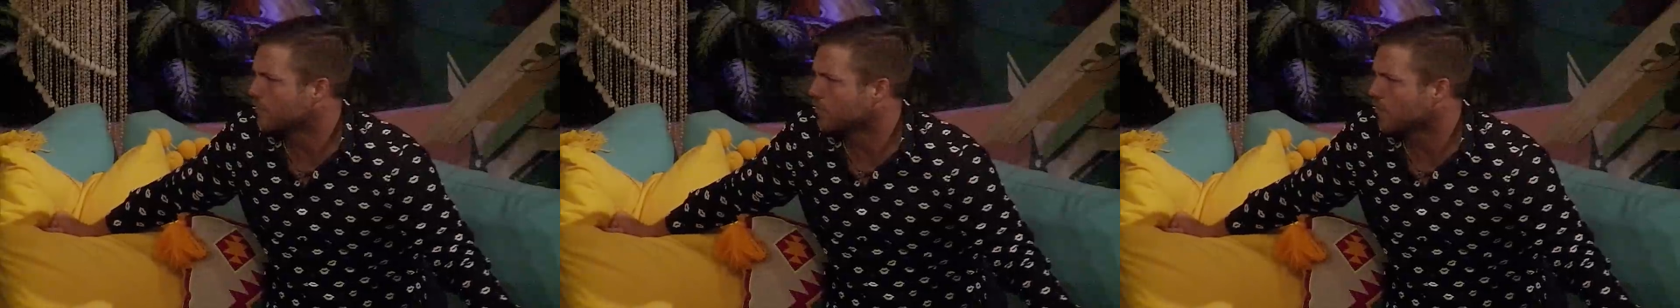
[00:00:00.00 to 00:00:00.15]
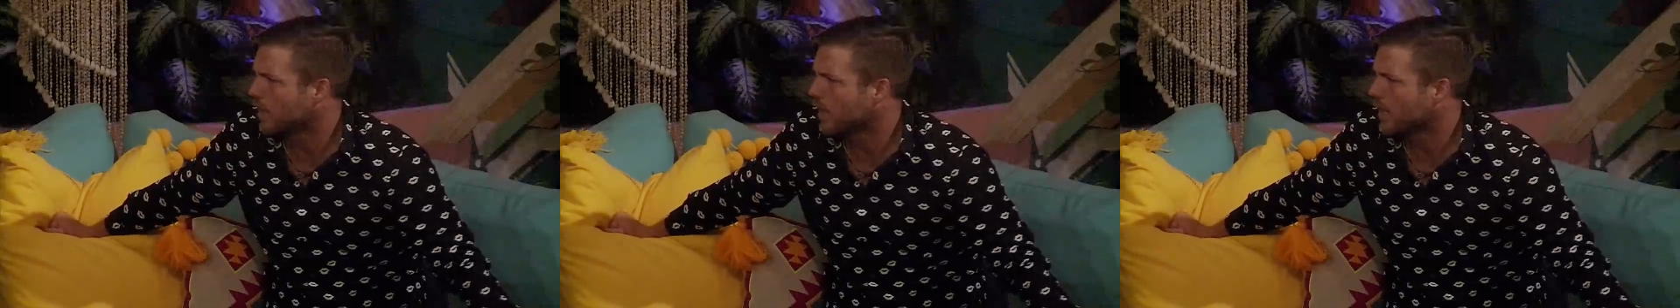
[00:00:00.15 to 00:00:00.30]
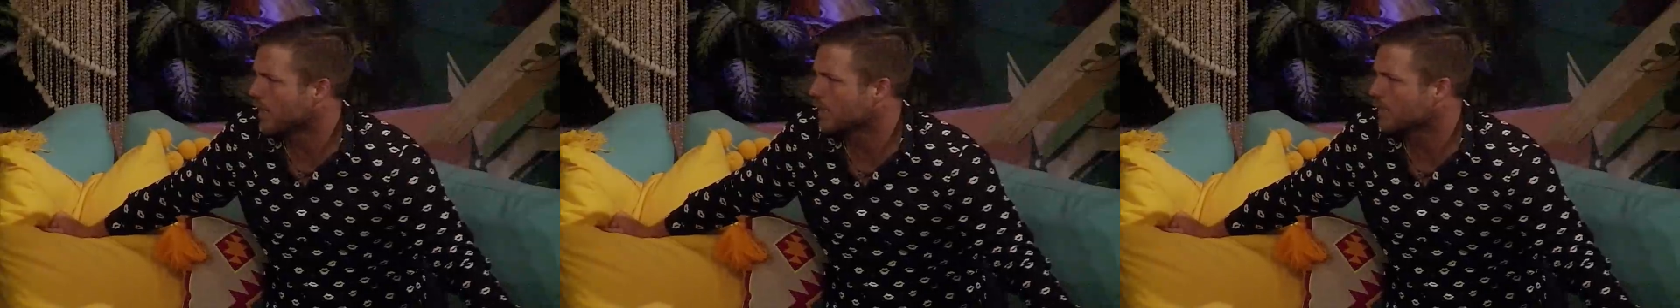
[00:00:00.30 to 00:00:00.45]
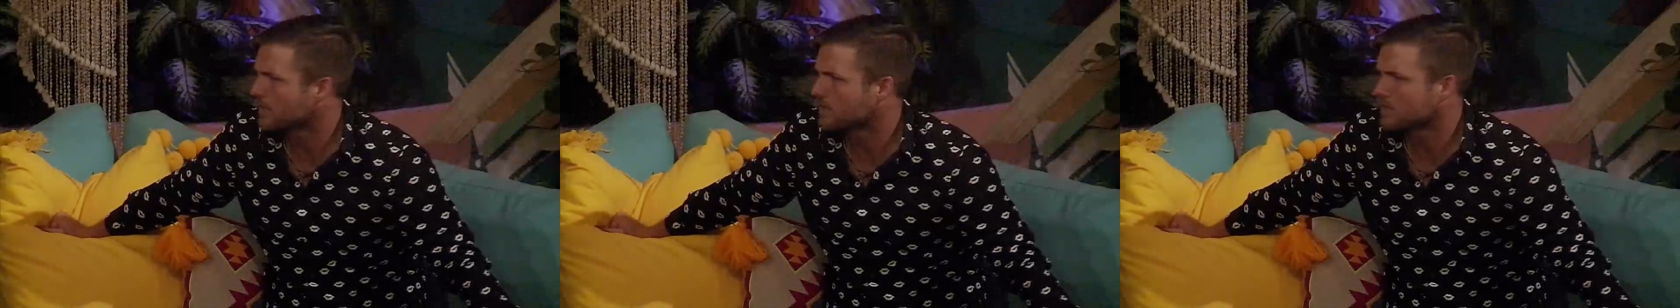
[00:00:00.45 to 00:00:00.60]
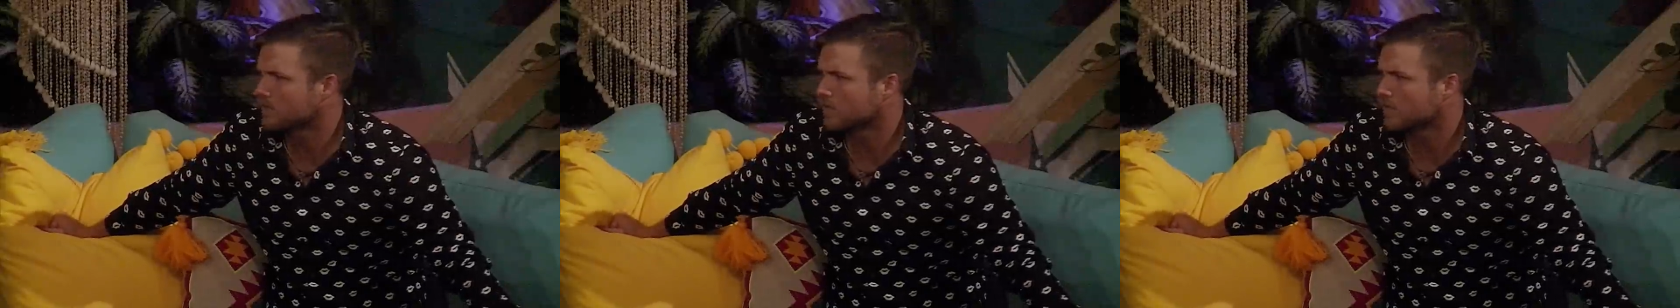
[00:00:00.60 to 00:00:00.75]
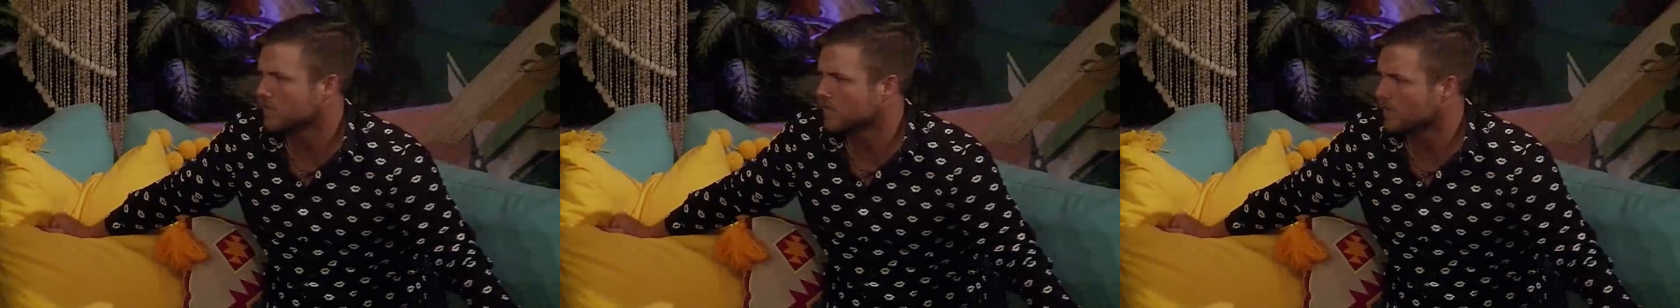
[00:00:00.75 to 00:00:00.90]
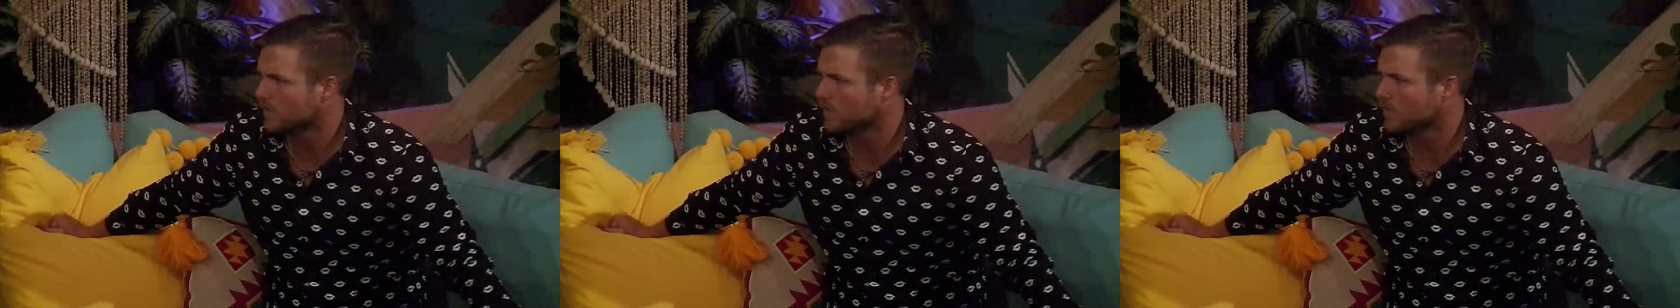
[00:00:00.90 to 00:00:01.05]
I'm crying. I'm
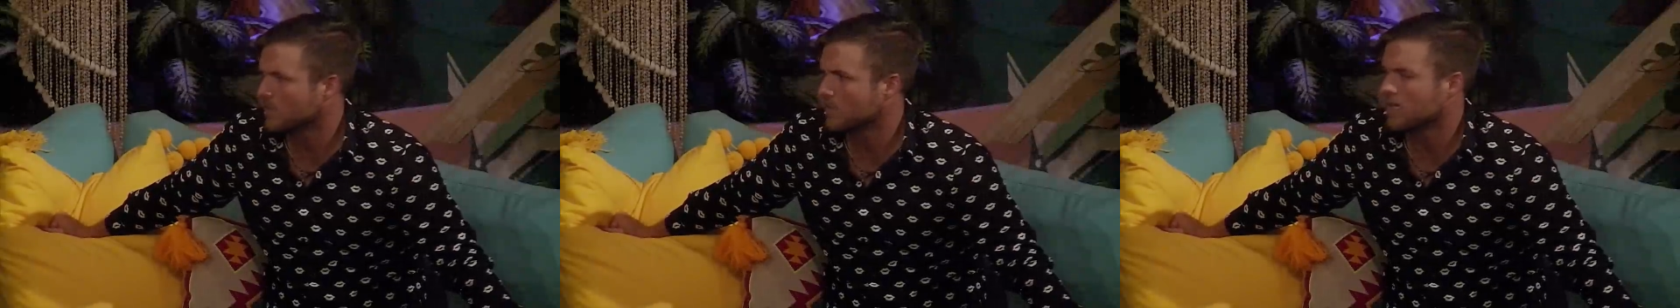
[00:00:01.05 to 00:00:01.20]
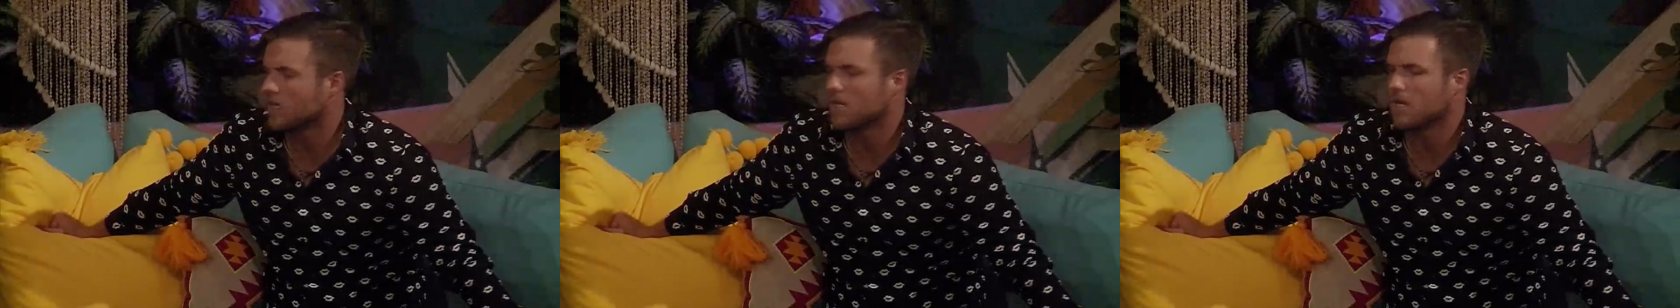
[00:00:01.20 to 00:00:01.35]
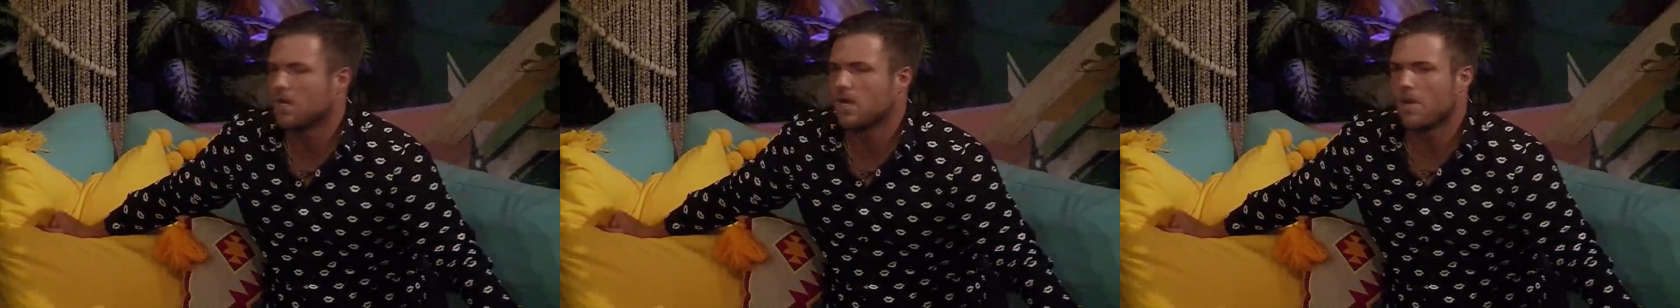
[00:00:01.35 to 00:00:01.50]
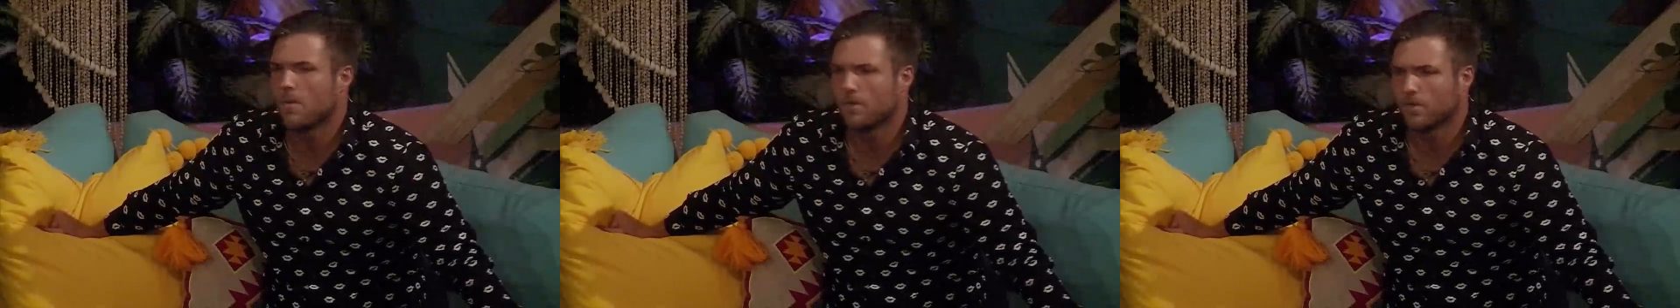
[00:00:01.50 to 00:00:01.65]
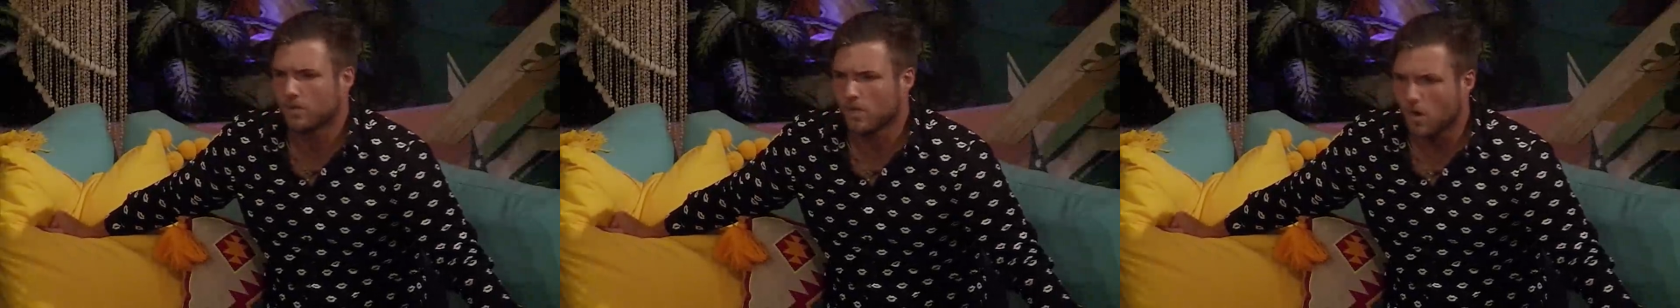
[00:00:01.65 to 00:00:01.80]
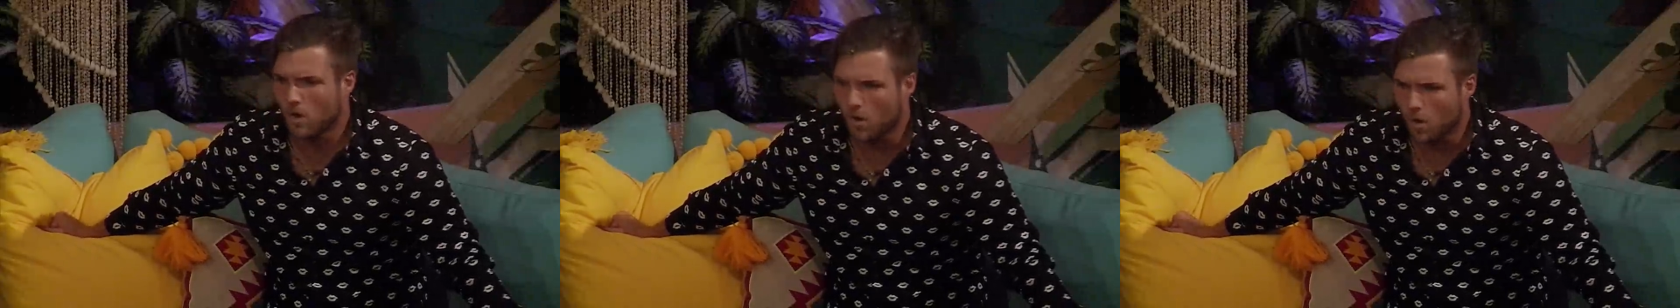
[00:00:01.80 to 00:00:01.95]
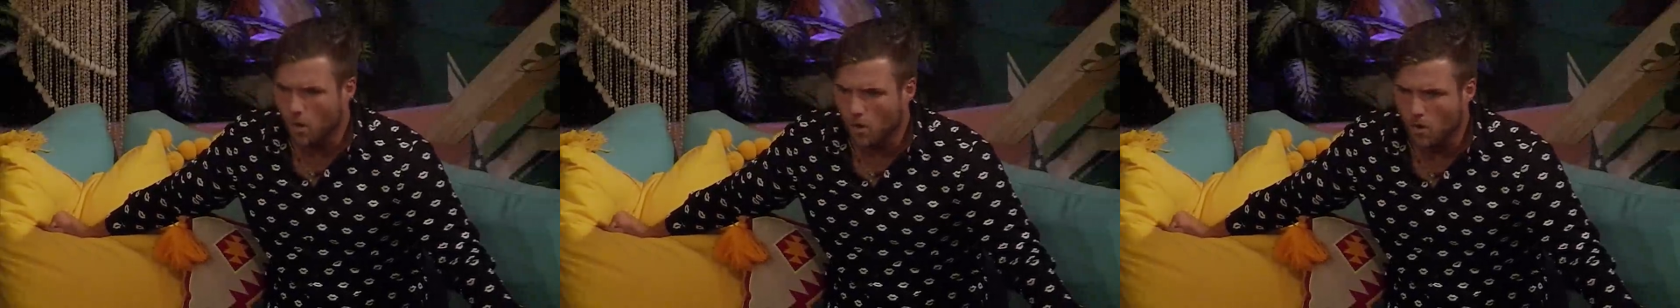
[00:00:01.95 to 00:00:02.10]
crying because Becca just walked down the
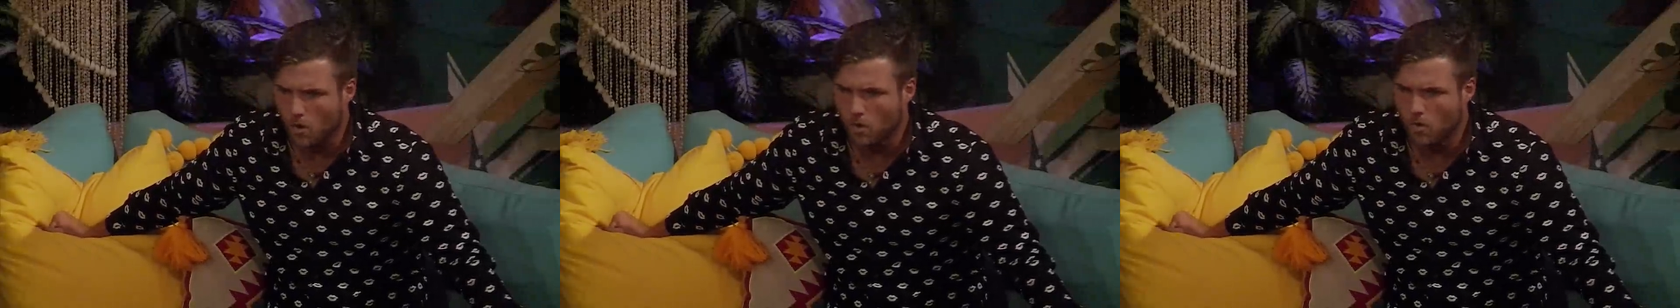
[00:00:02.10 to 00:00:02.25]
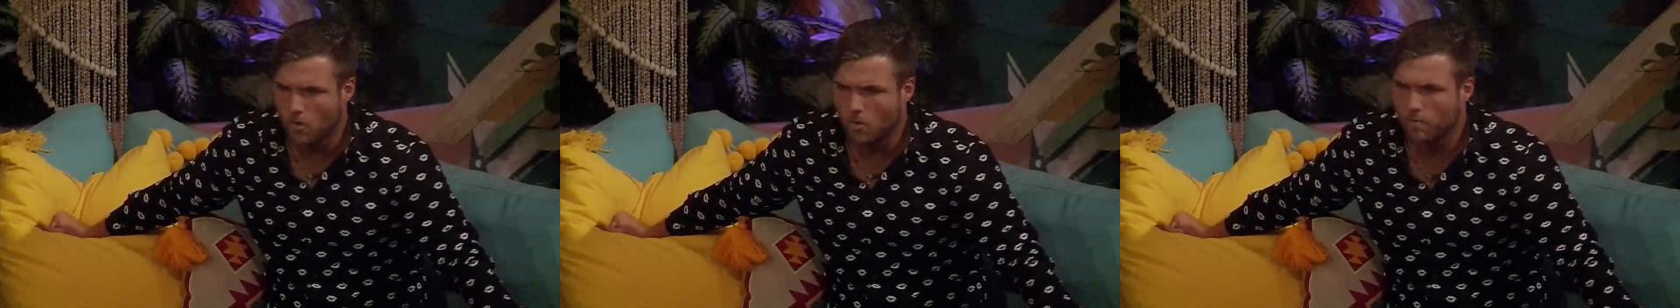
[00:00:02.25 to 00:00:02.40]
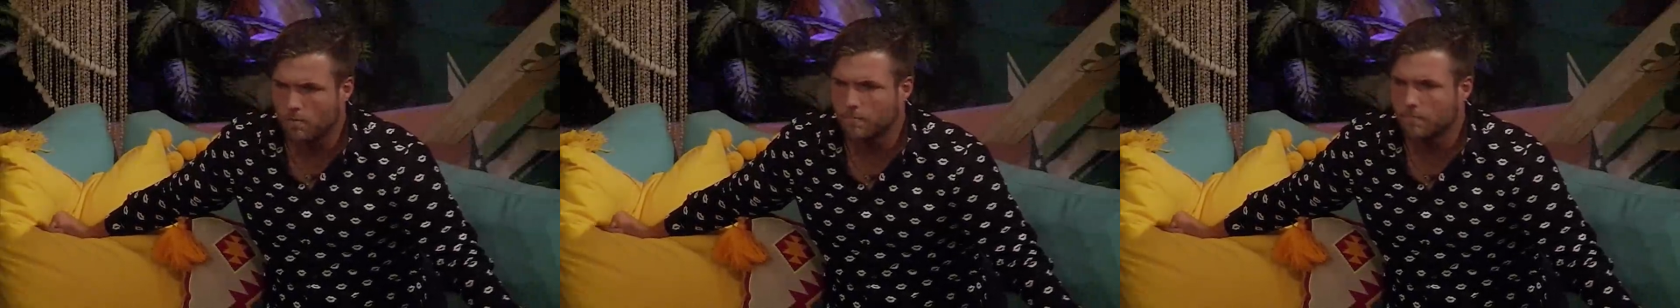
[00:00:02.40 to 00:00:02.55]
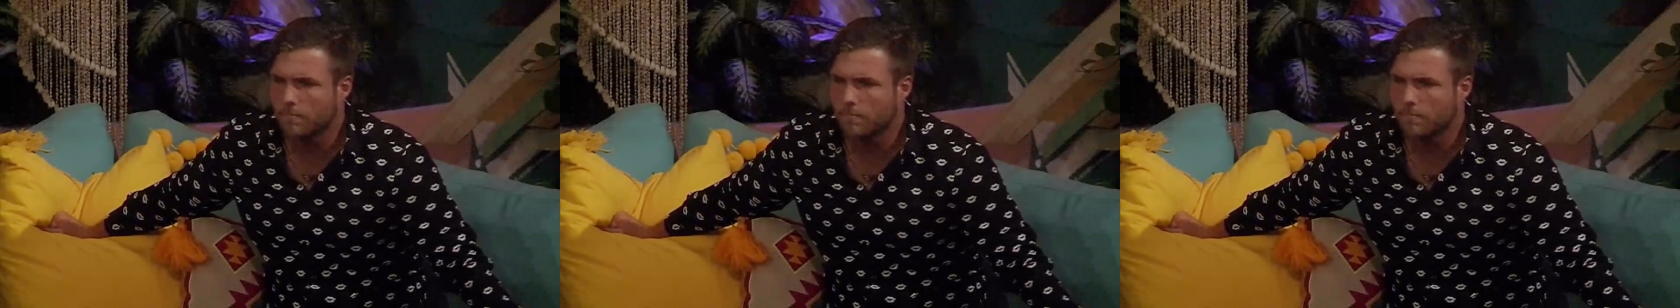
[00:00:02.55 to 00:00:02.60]
stairs. Home.